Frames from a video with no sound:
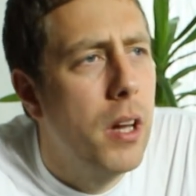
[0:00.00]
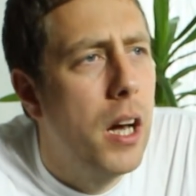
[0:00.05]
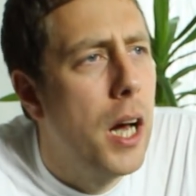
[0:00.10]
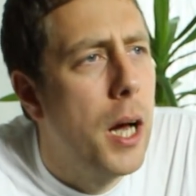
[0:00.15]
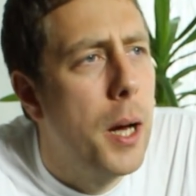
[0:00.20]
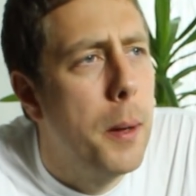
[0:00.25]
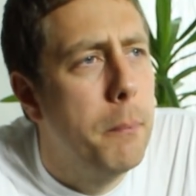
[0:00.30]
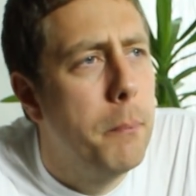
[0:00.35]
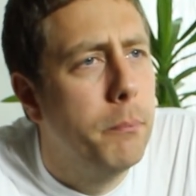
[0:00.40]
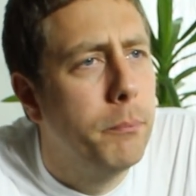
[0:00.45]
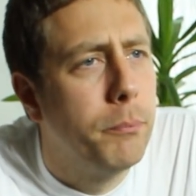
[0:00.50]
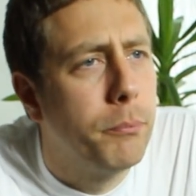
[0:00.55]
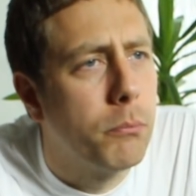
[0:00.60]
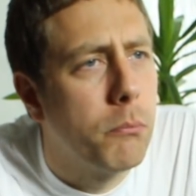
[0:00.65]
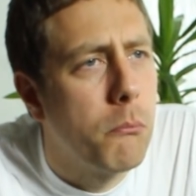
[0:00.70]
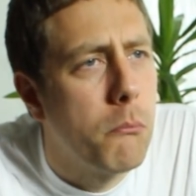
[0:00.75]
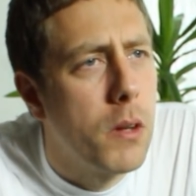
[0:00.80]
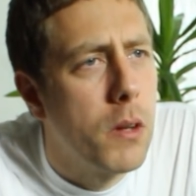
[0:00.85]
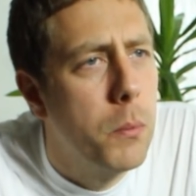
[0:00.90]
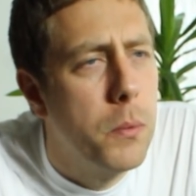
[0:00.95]

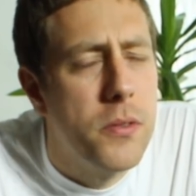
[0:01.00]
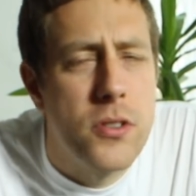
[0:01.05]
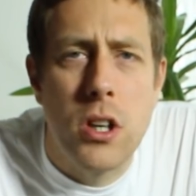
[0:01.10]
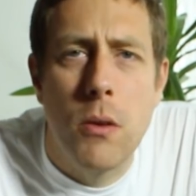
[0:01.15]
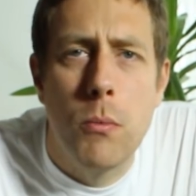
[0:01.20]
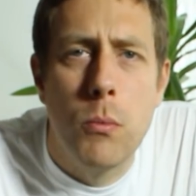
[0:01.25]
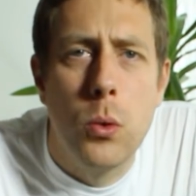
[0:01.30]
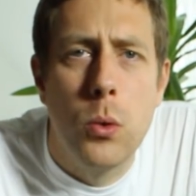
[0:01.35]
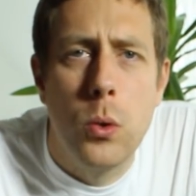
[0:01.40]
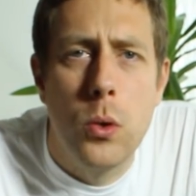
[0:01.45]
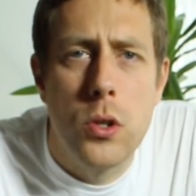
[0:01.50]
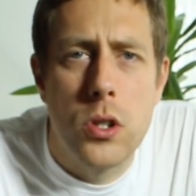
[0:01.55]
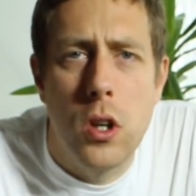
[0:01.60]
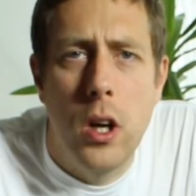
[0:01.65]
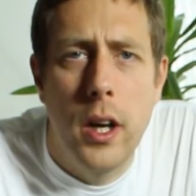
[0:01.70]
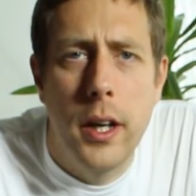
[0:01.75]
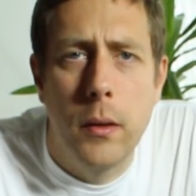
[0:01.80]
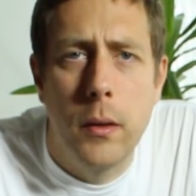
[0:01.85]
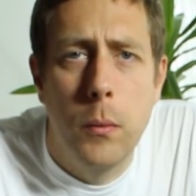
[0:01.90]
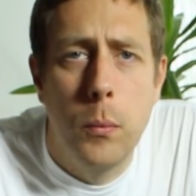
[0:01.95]
raws
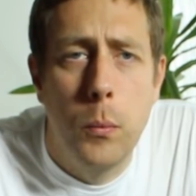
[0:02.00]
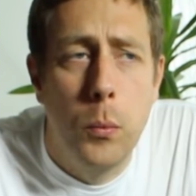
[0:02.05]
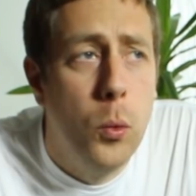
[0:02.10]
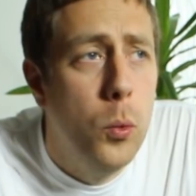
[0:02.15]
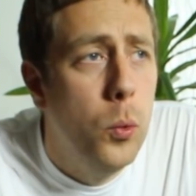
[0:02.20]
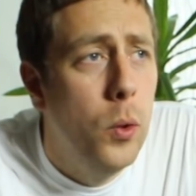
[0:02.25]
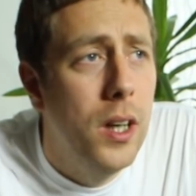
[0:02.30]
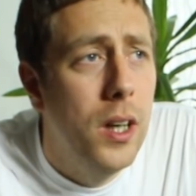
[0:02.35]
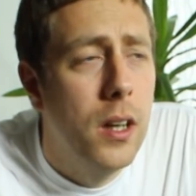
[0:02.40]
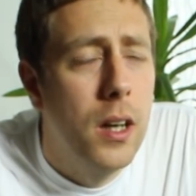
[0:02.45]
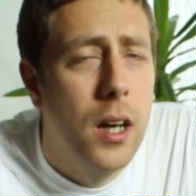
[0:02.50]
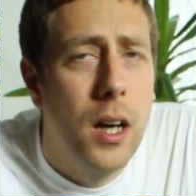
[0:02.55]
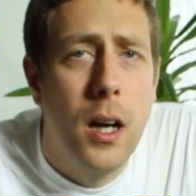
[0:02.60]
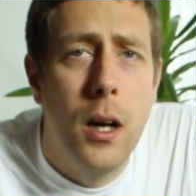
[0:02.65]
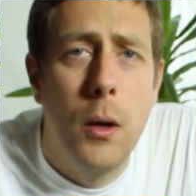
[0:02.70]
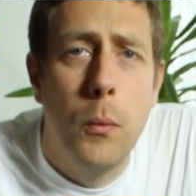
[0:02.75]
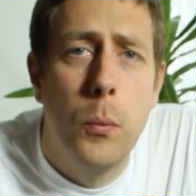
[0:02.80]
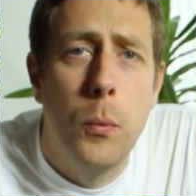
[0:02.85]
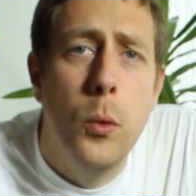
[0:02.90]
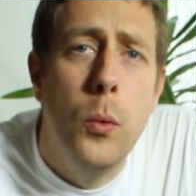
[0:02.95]
like
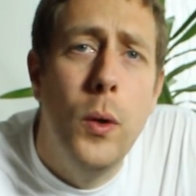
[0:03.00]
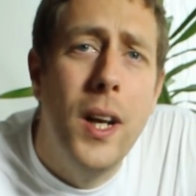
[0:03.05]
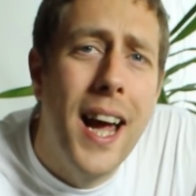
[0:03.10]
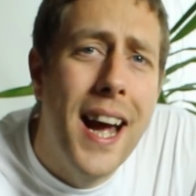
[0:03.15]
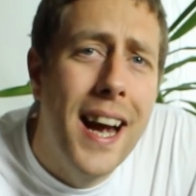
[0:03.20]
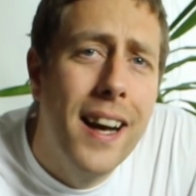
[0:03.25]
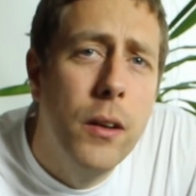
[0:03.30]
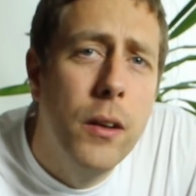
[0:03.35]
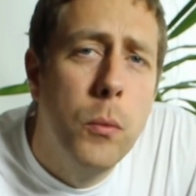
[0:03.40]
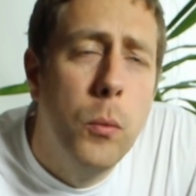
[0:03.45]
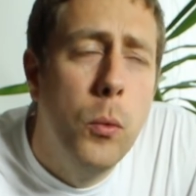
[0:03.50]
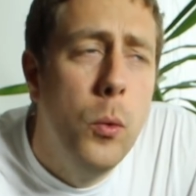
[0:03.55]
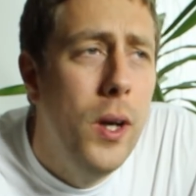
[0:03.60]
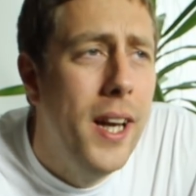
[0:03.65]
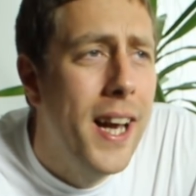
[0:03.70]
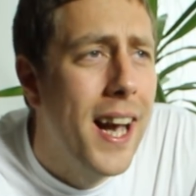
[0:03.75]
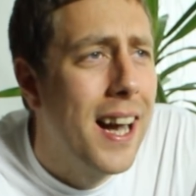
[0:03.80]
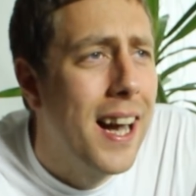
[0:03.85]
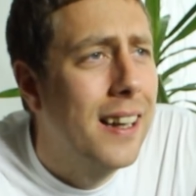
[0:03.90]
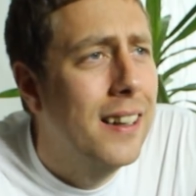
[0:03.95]

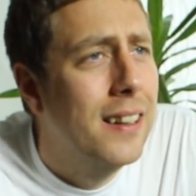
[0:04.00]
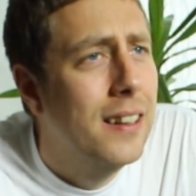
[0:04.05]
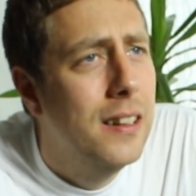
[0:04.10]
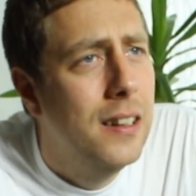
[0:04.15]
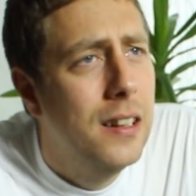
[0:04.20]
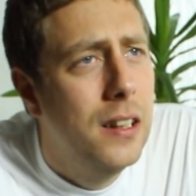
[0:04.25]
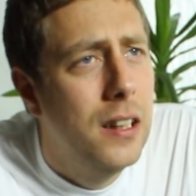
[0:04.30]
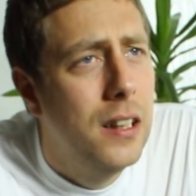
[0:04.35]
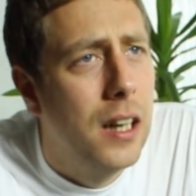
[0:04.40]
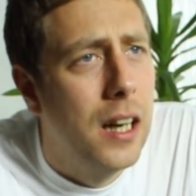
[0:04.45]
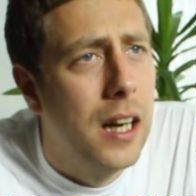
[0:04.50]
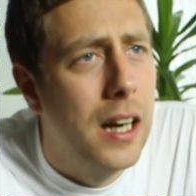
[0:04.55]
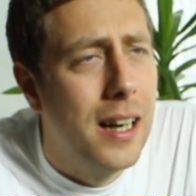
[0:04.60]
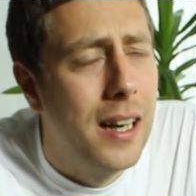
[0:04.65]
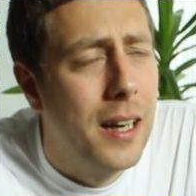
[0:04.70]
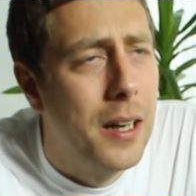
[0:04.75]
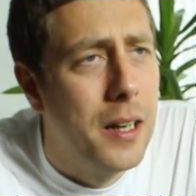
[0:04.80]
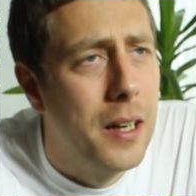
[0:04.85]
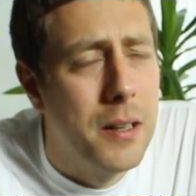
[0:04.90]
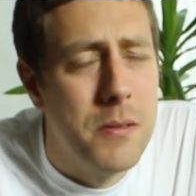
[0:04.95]
Wuliang,
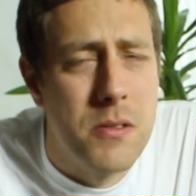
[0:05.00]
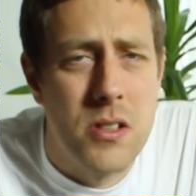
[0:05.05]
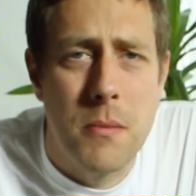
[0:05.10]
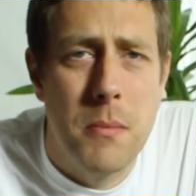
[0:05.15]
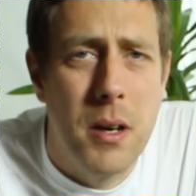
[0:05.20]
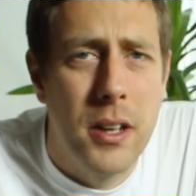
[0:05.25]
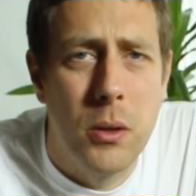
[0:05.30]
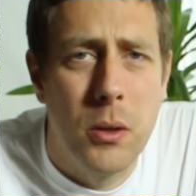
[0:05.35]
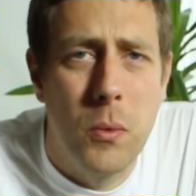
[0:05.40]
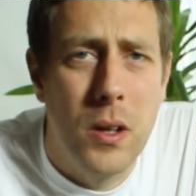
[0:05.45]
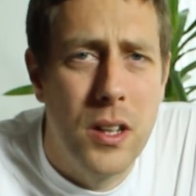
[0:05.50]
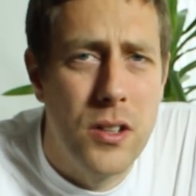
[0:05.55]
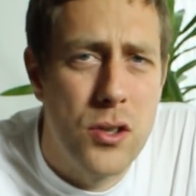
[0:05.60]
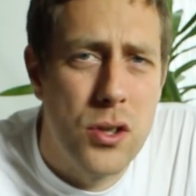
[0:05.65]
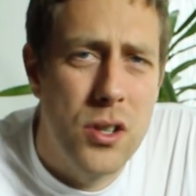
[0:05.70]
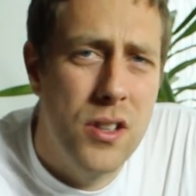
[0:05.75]
and some other ones.